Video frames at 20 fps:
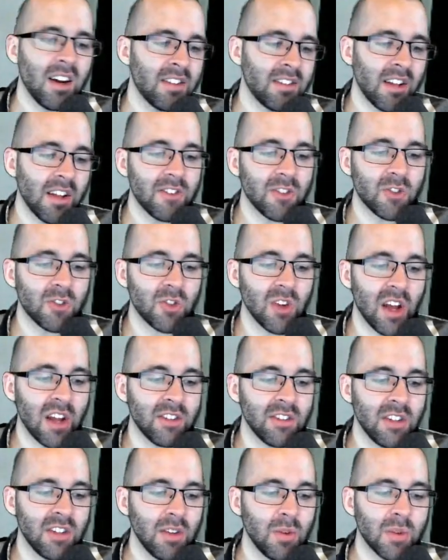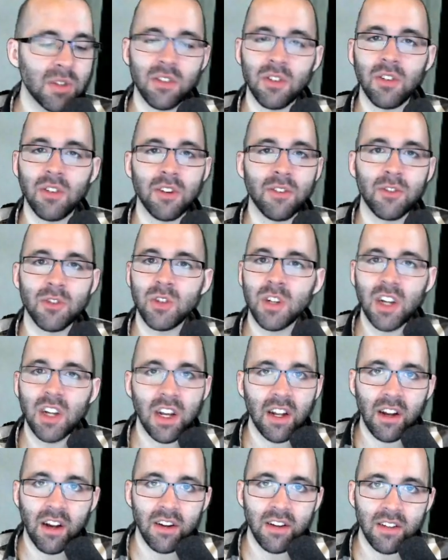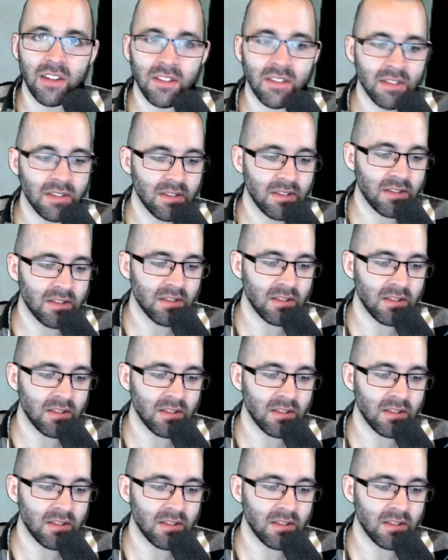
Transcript: Another strategy was to look for trig identities.